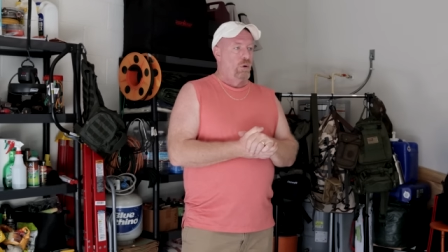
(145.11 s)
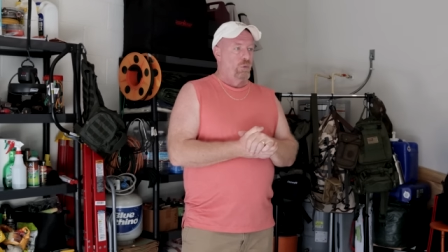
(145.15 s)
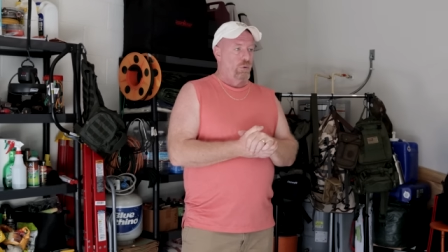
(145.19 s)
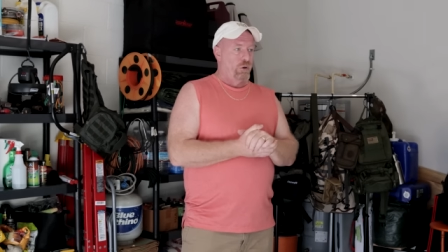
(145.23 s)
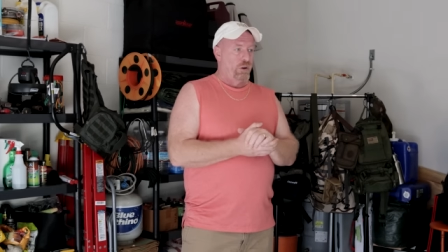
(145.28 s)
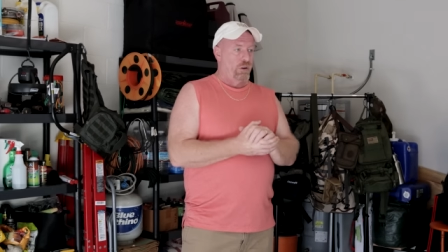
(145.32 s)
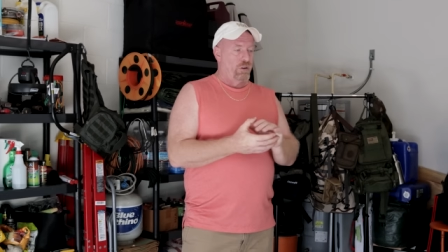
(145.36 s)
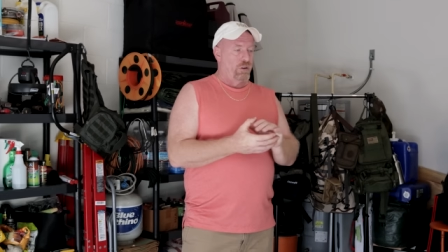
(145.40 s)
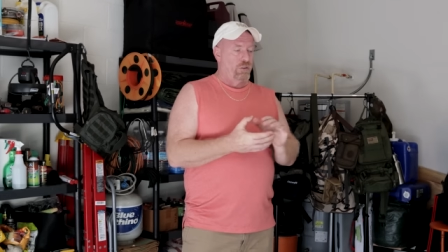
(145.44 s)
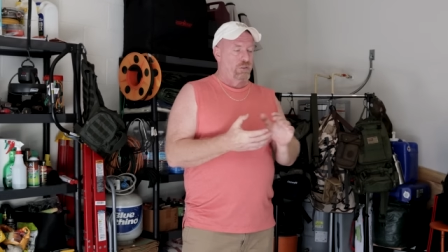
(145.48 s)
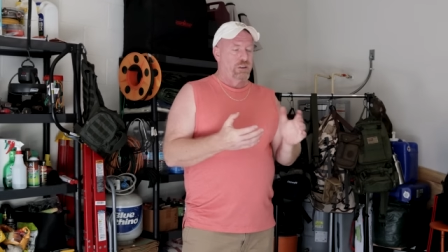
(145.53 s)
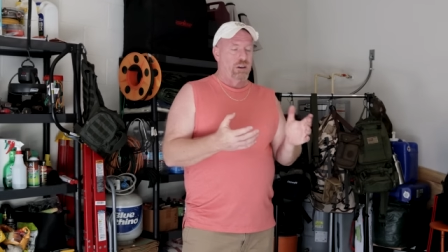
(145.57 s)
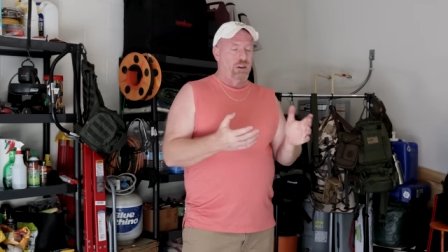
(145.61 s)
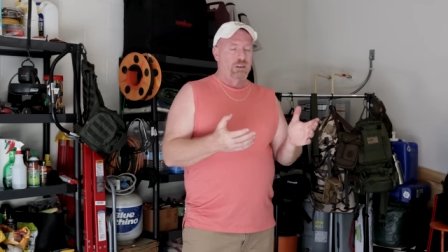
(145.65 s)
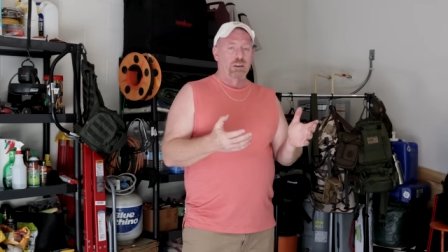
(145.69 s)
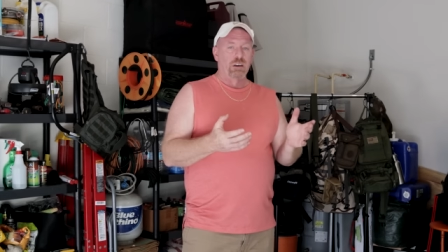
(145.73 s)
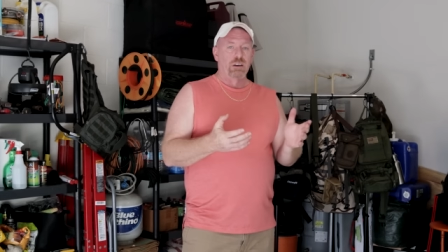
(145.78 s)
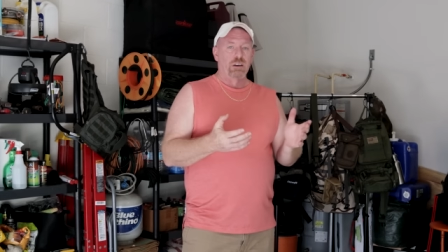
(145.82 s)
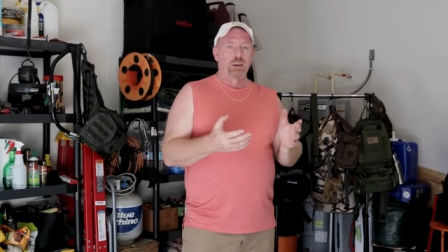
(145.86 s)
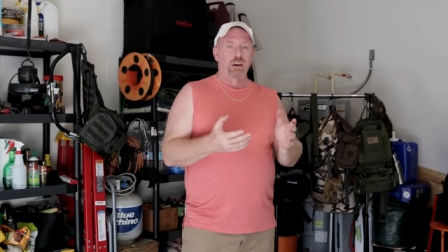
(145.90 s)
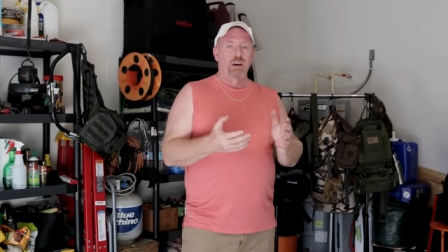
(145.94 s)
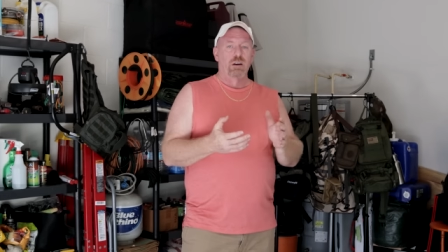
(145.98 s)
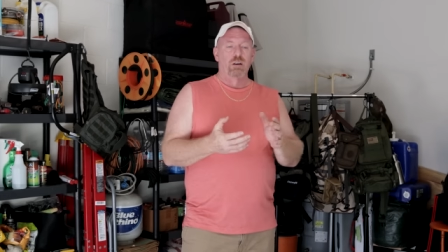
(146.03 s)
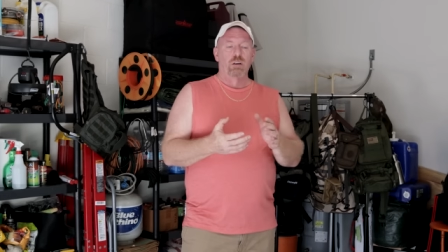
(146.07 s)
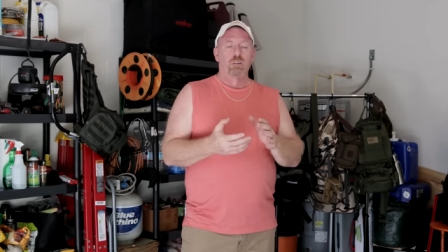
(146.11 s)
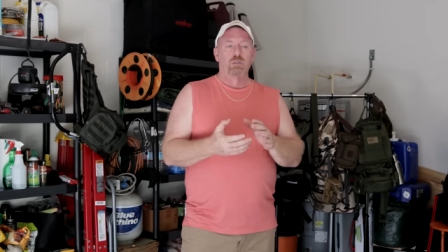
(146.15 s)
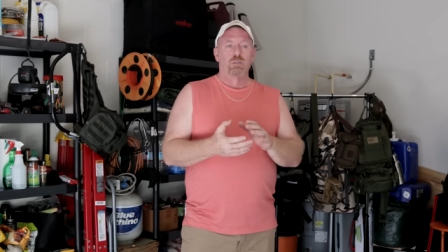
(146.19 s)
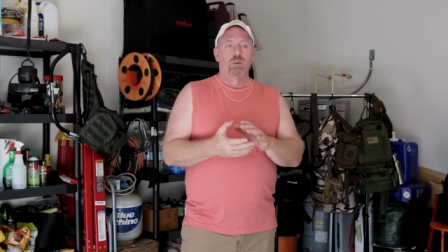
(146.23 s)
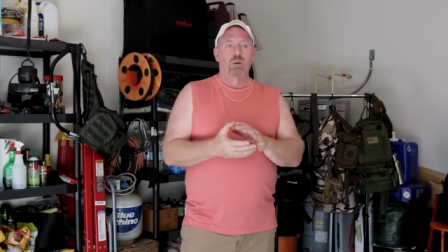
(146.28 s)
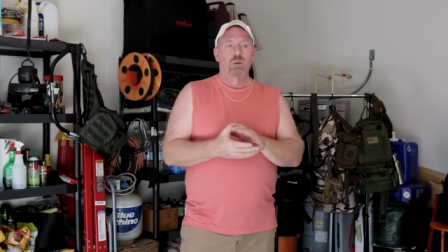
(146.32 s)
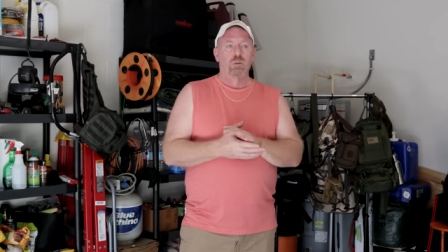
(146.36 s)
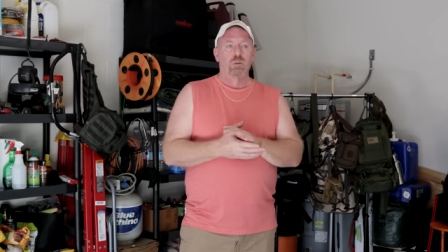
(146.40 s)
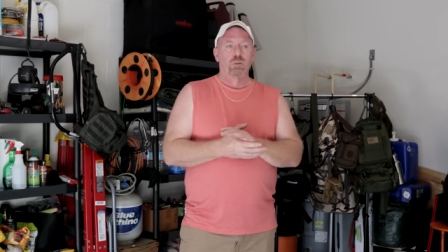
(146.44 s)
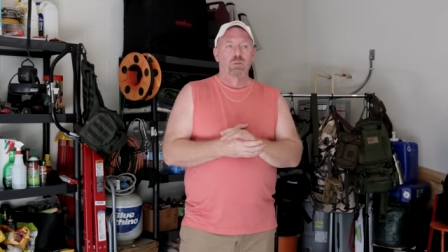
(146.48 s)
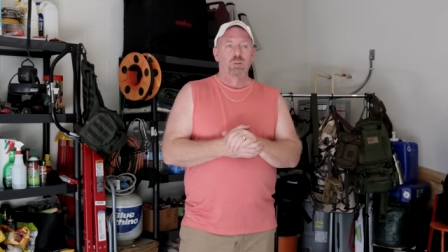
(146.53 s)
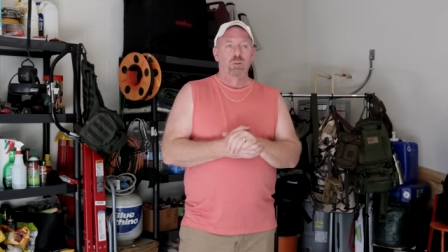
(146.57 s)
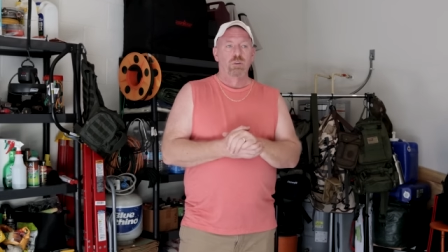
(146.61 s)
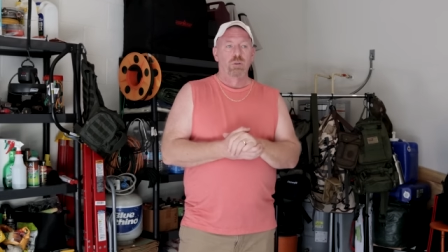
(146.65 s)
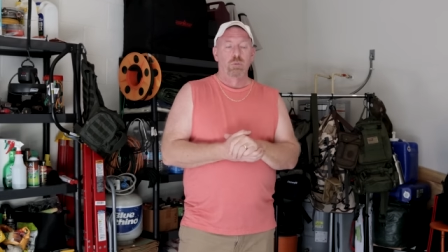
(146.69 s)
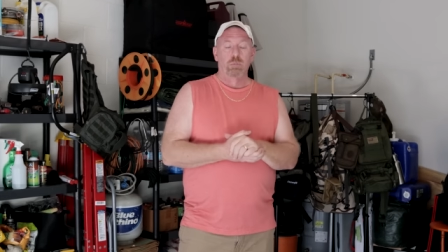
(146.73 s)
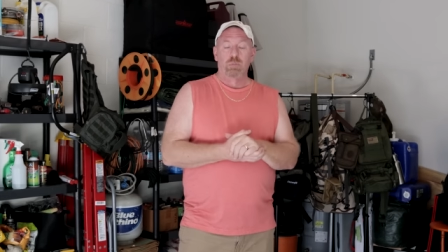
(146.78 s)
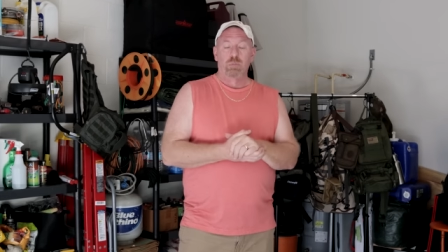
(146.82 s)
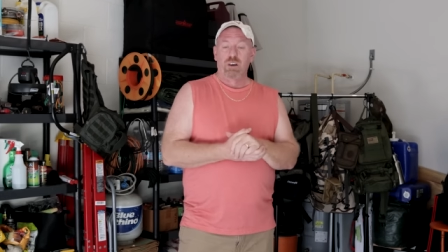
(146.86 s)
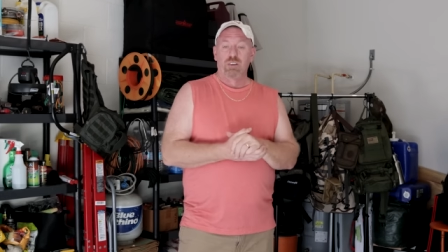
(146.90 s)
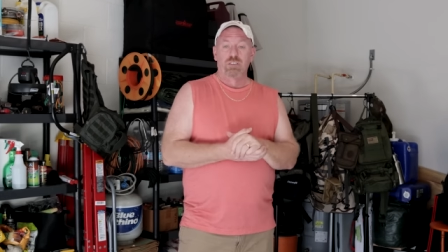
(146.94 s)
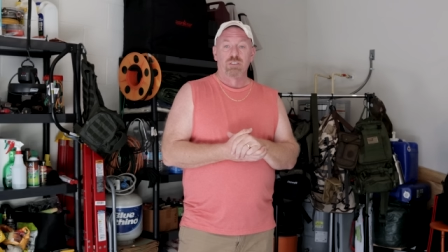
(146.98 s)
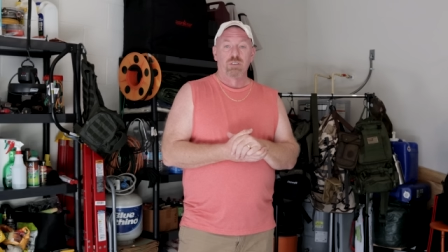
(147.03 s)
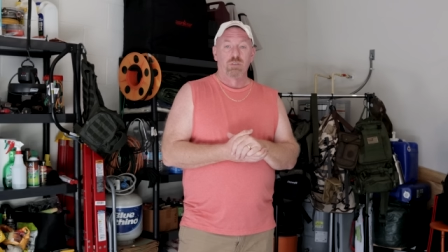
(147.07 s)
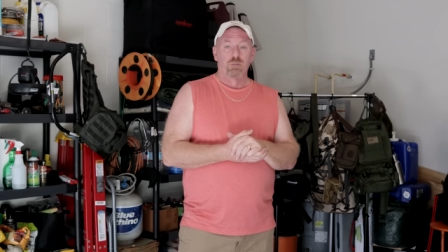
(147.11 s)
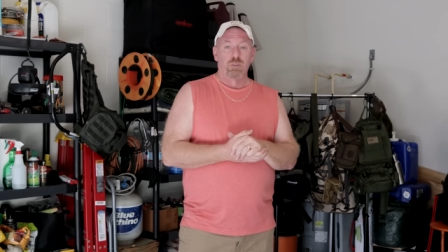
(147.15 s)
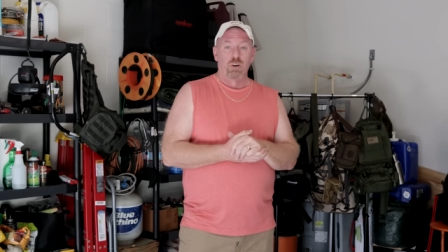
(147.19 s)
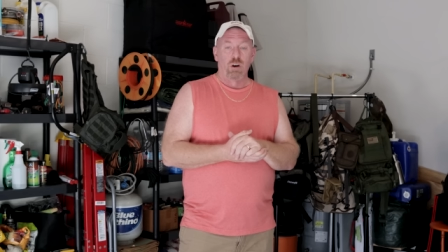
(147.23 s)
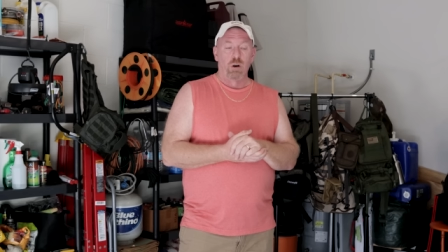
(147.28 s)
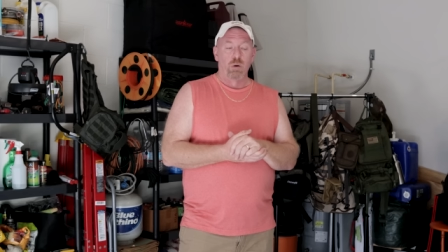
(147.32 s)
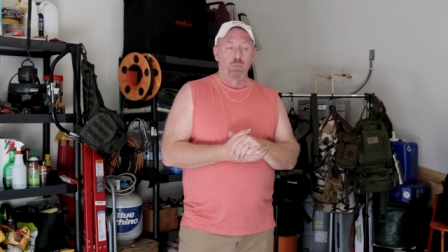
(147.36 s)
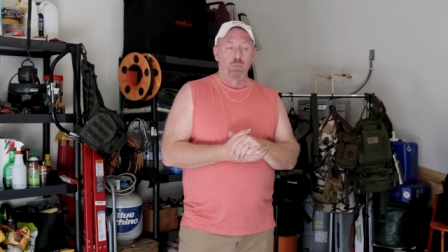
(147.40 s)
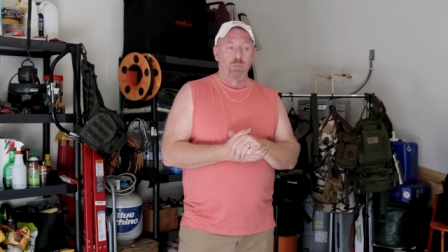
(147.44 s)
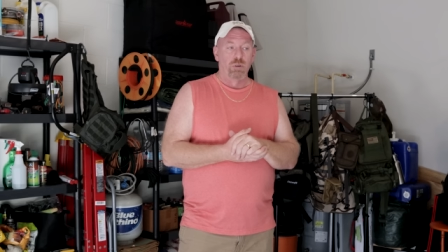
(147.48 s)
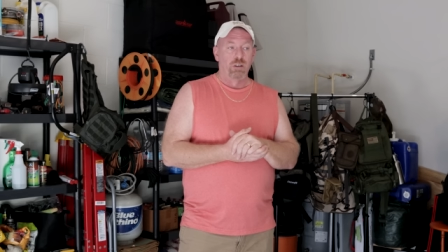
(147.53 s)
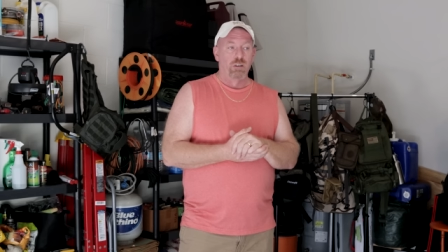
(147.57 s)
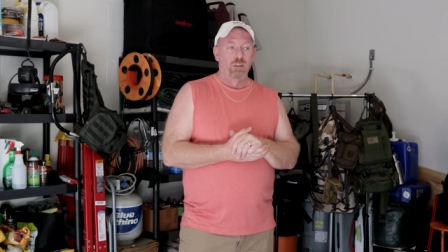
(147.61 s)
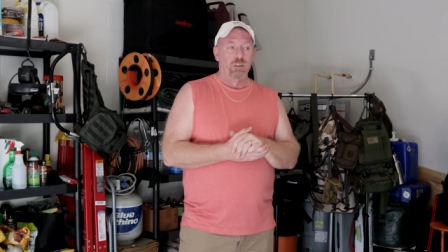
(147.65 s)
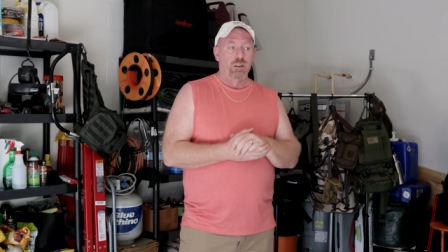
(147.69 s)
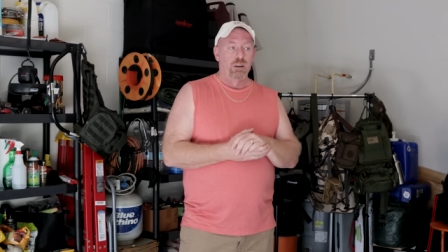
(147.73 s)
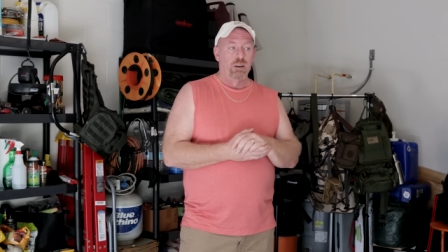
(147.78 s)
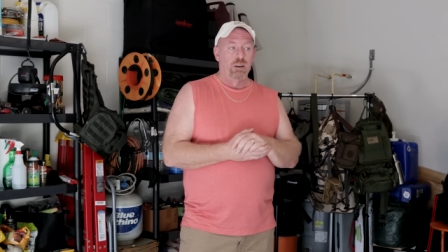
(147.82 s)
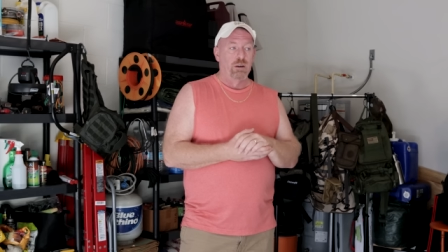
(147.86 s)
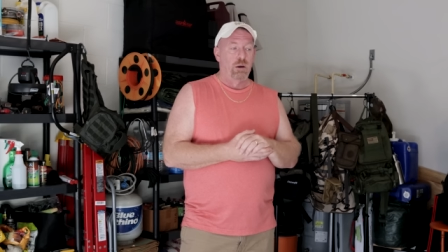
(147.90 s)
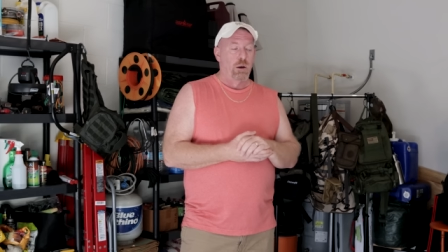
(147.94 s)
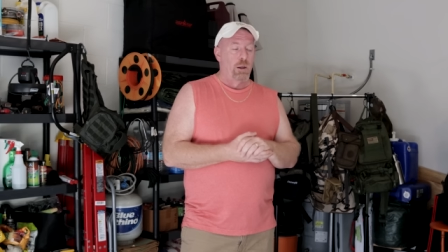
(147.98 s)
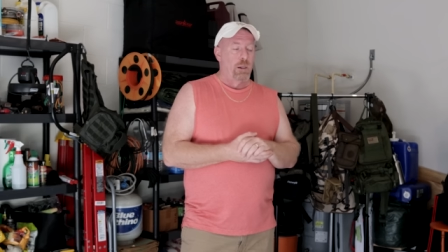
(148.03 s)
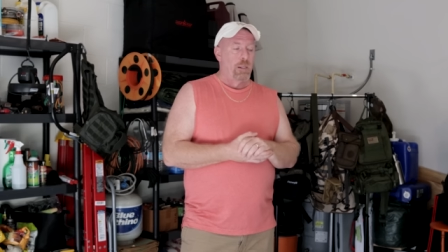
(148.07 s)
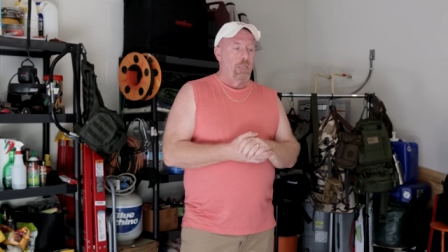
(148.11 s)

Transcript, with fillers: we are taking care of her to the best of our ability.